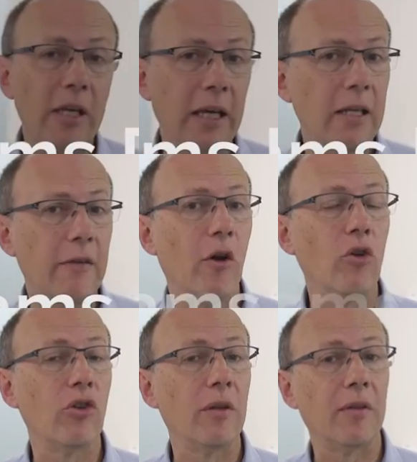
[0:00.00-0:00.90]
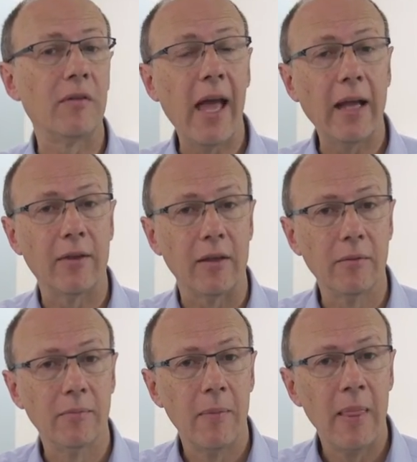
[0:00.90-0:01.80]
in kidney function is detected,
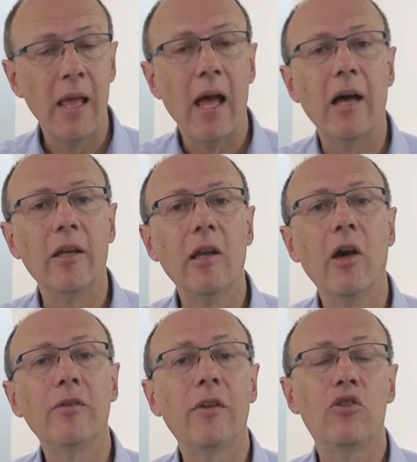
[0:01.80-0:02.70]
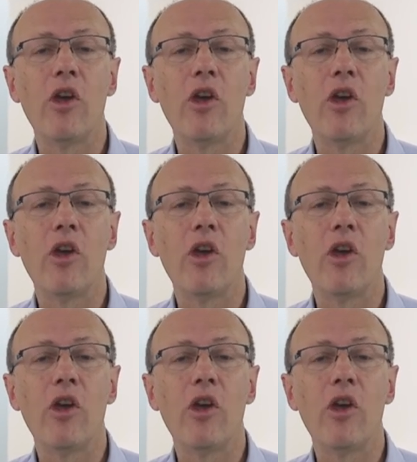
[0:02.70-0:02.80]
an alert is